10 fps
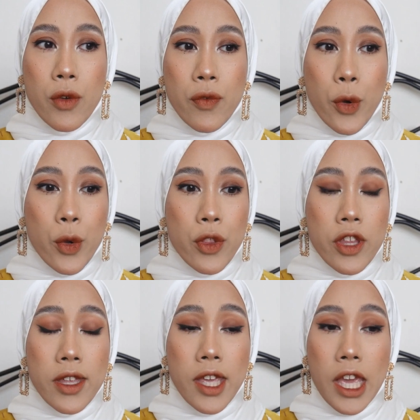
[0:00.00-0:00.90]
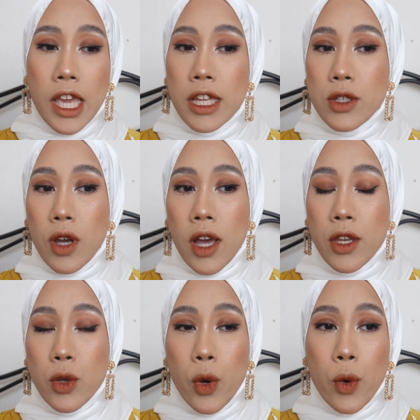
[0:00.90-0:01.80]
For the age,
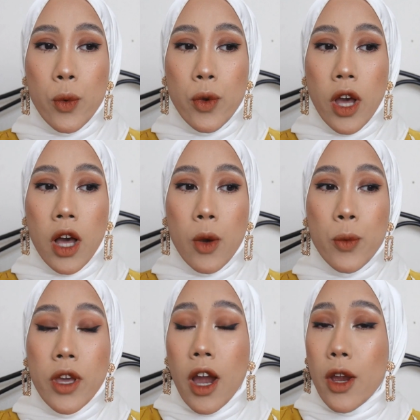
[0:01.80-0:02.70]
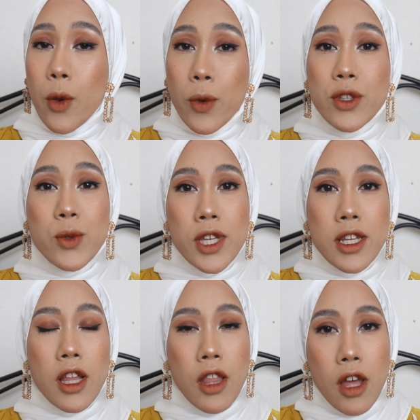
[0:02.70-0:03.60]
I know we are going to
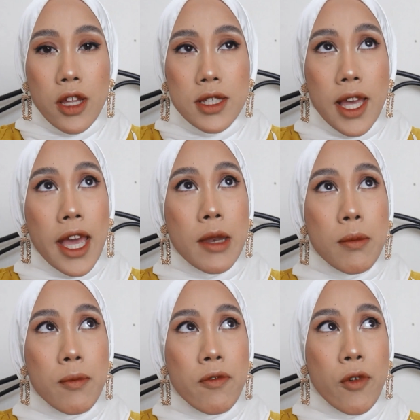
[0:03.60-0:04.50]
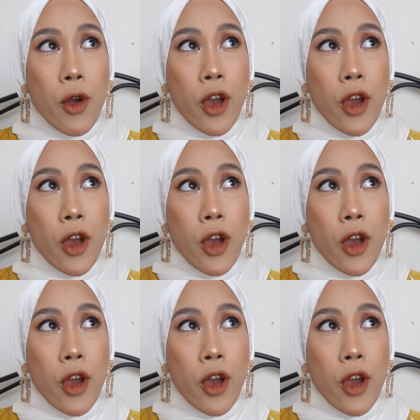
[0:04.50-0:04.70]
eat a lot, and